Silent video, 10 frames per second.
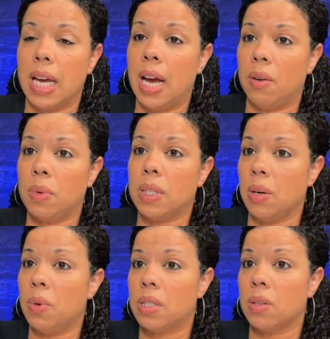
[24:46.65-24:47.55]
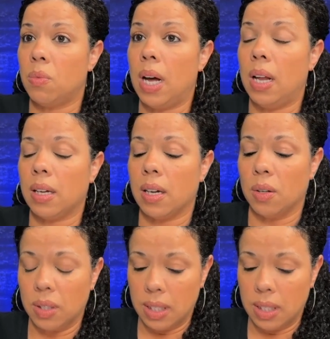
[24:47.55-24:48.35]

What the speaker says: Yeah, it was a while ago.